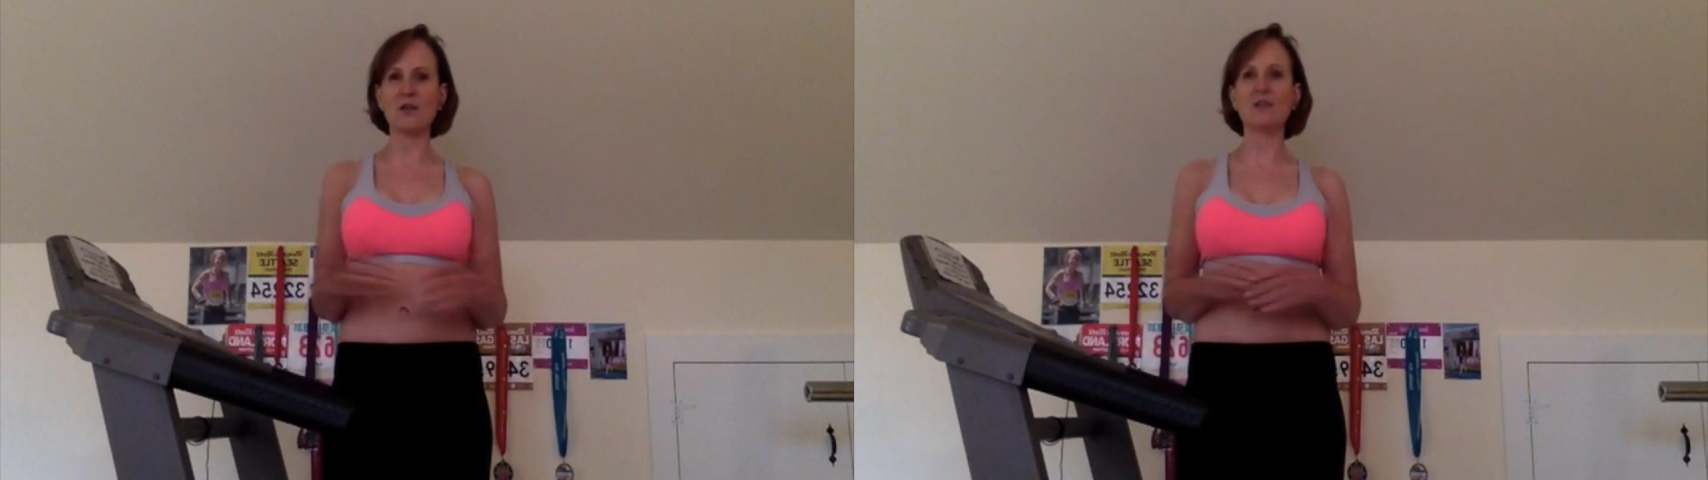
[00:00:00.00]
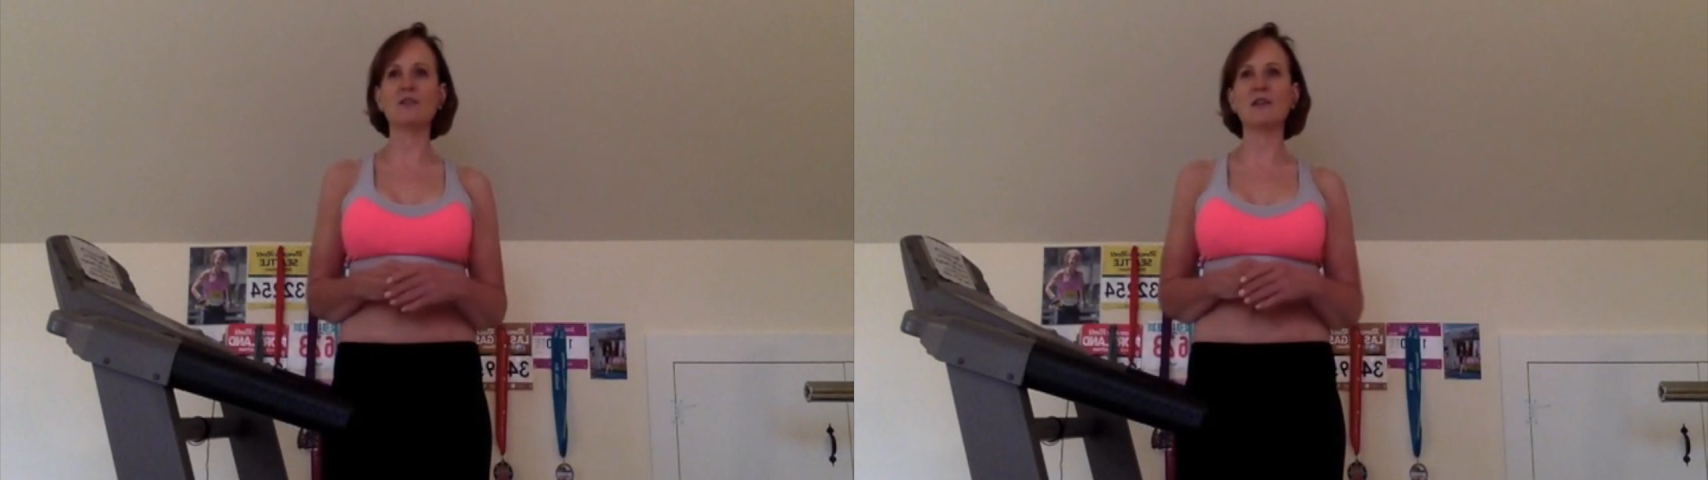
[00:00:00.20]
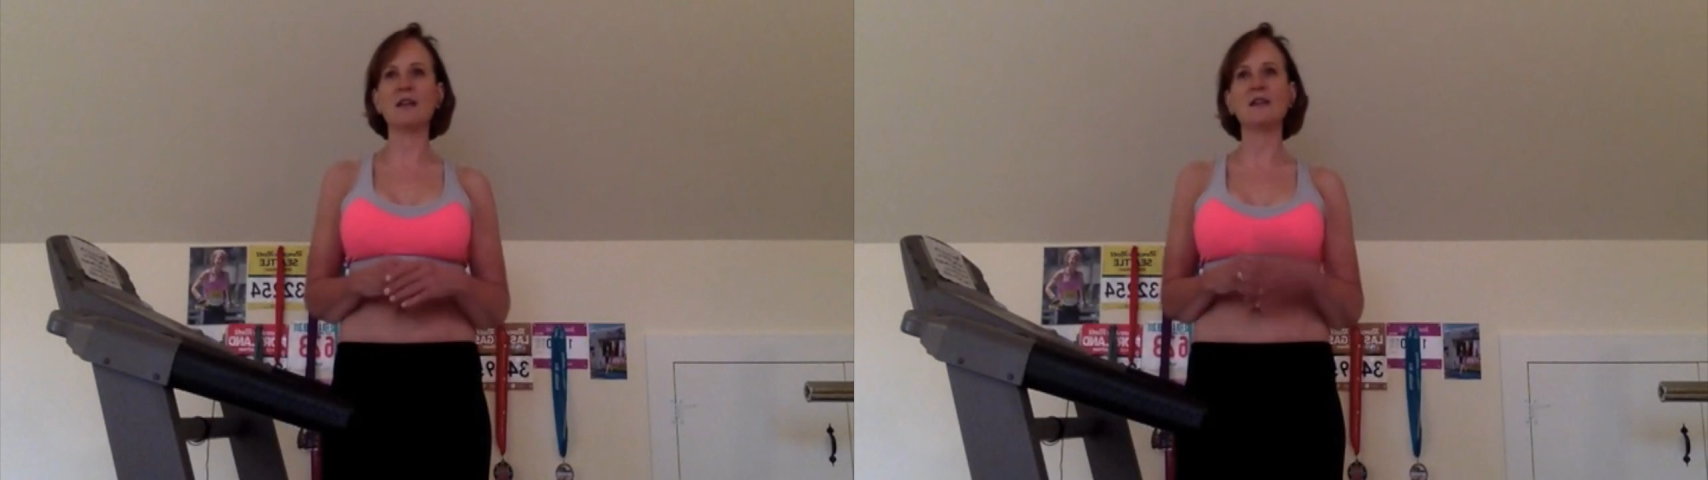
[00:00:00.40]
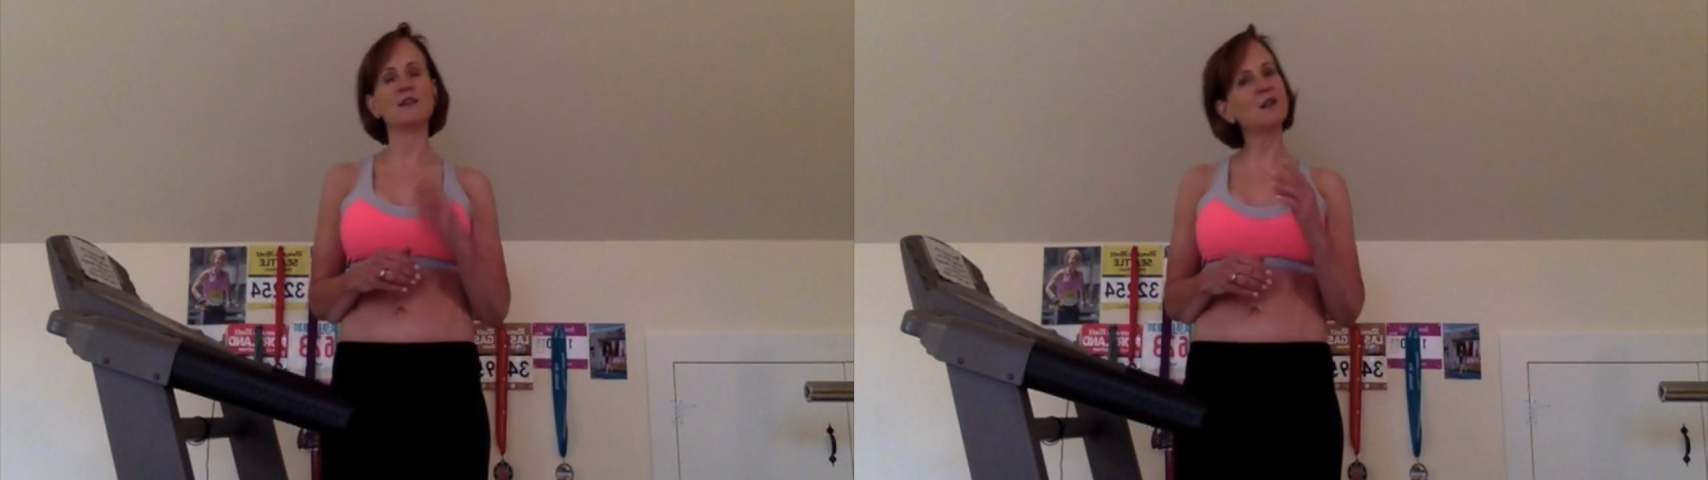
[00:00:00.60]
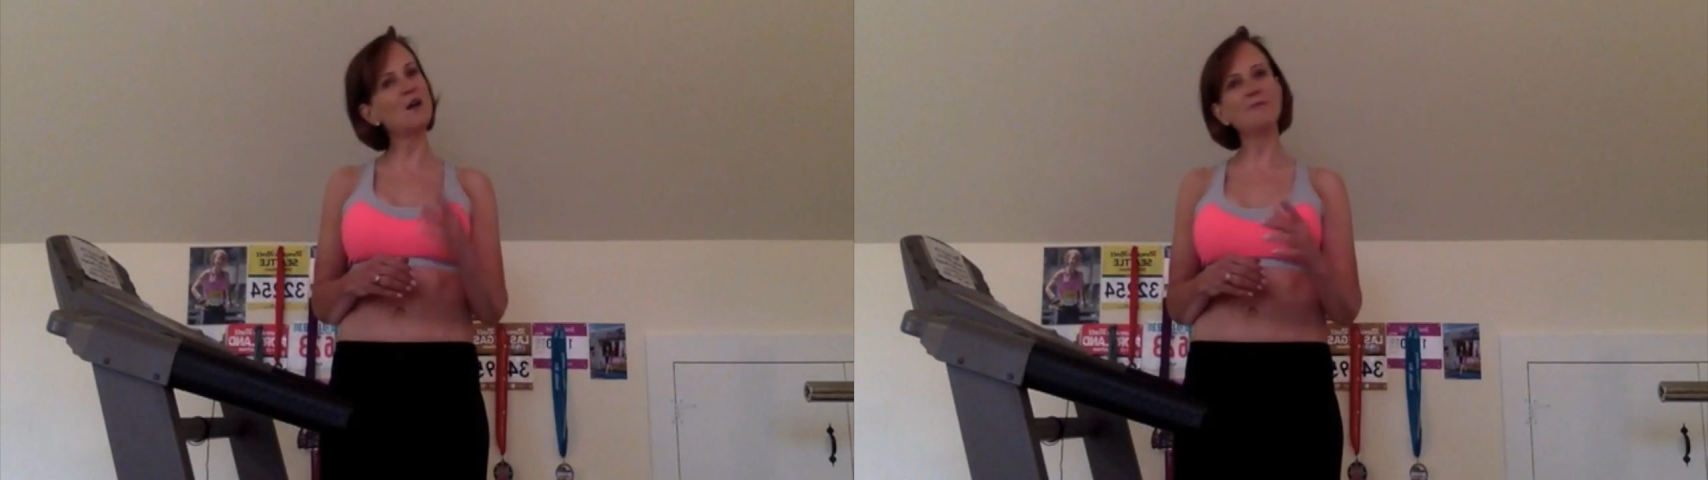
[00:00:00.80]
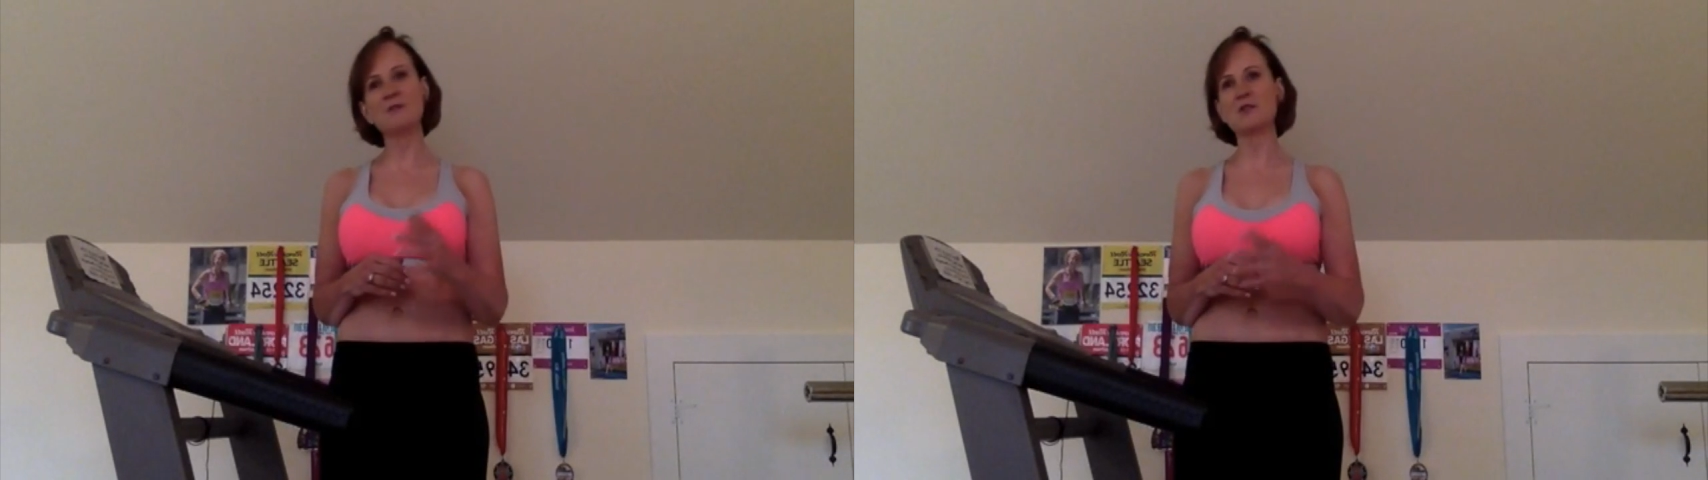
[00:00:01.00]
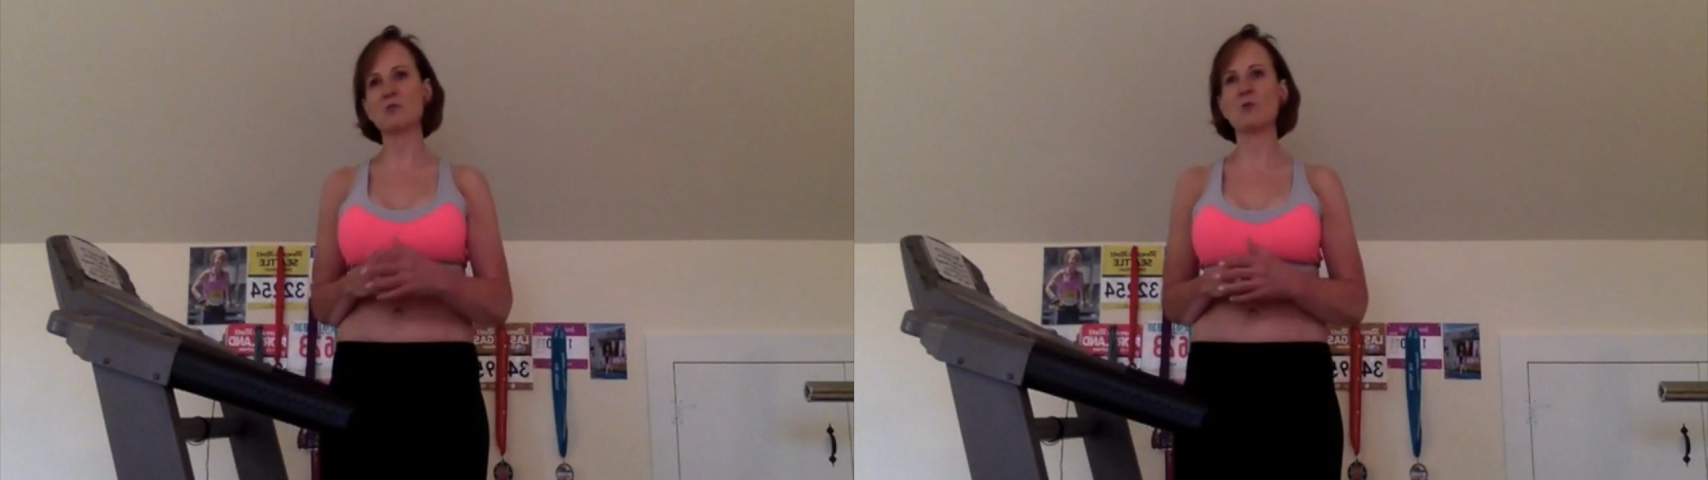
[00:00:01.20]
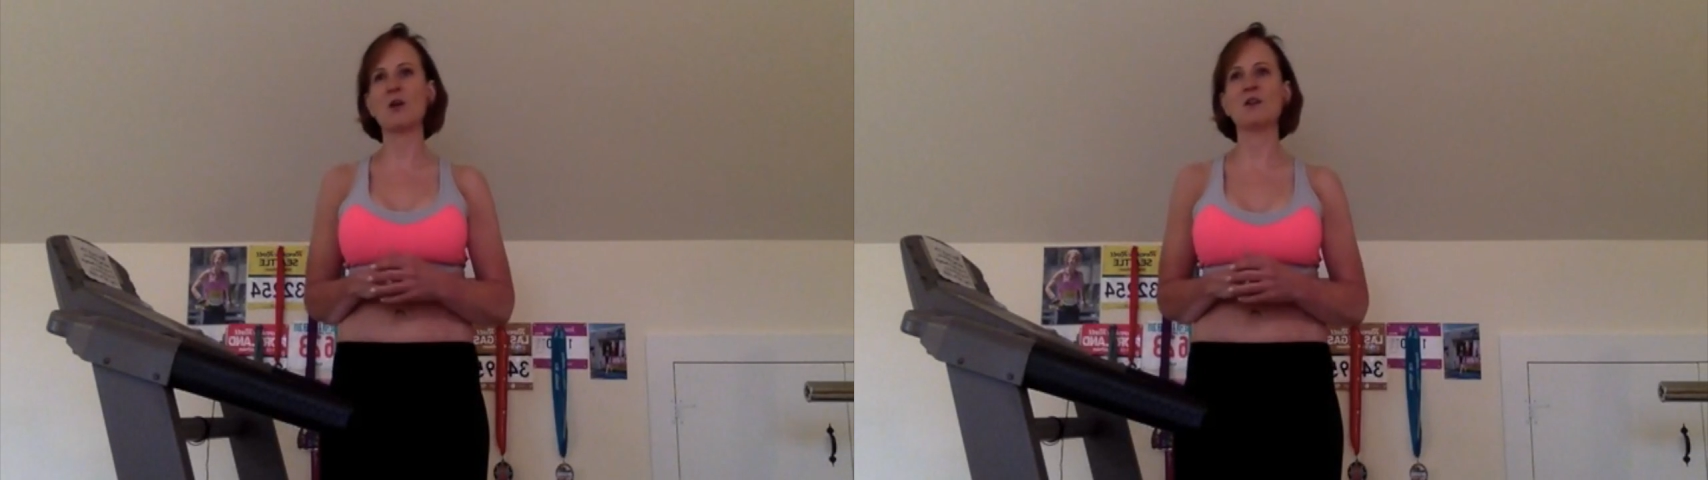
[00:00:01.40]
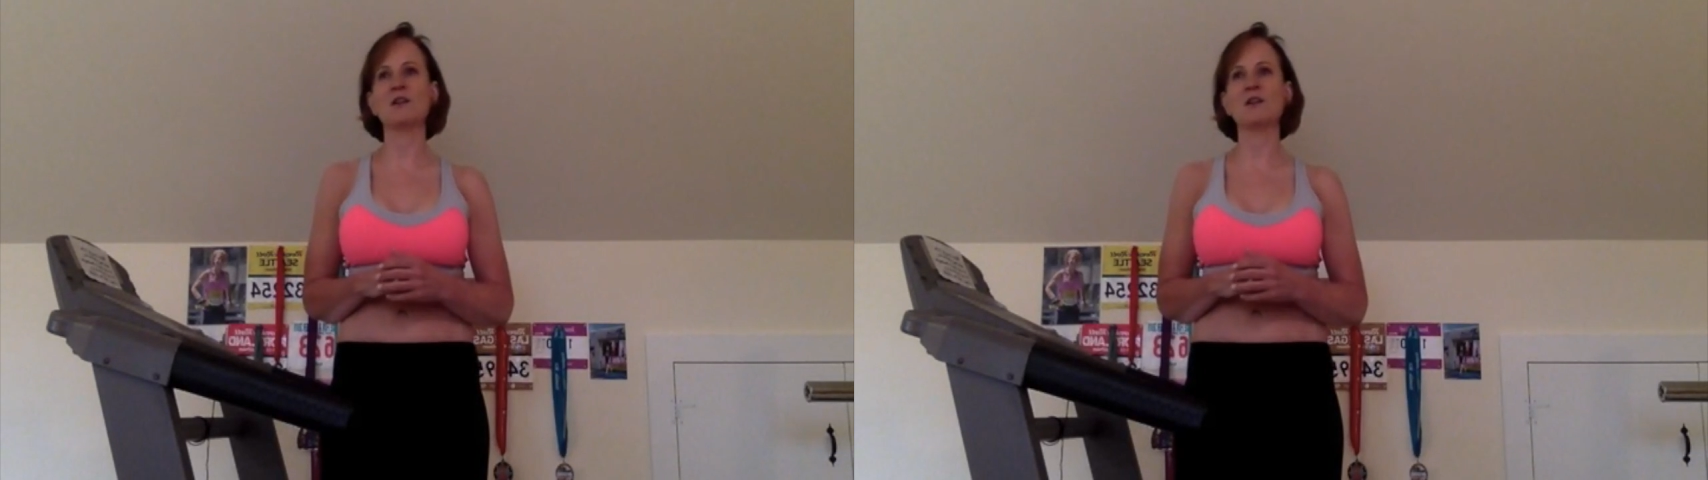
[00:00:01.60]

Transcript: I, I love this run.